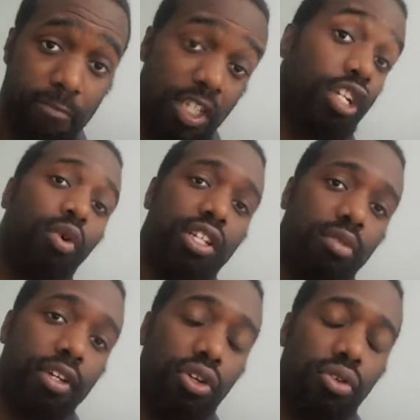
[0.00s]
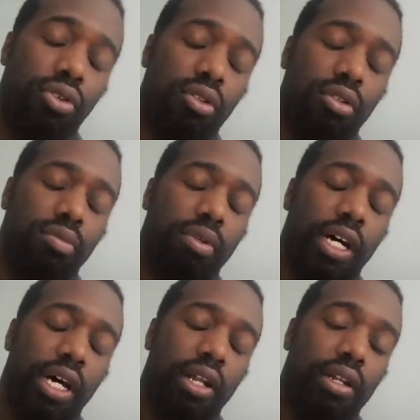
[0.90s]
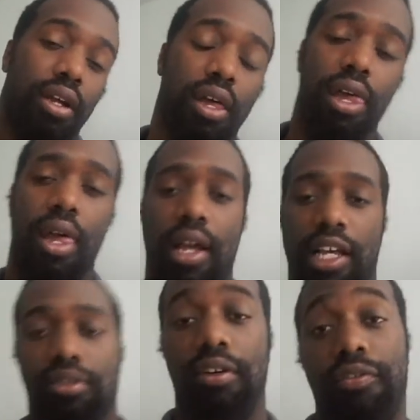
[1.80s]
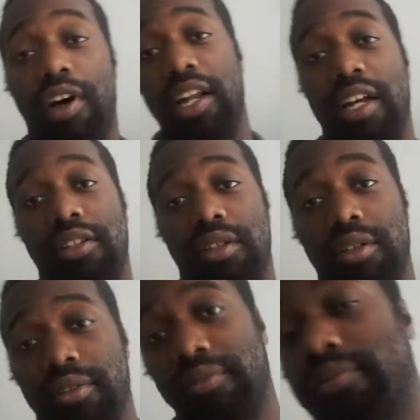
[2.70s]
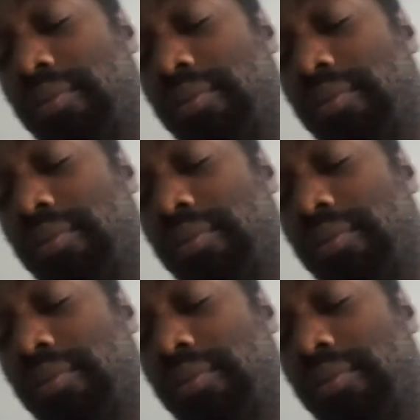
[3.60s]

either one's will be cool, but I guess we'll find out soon.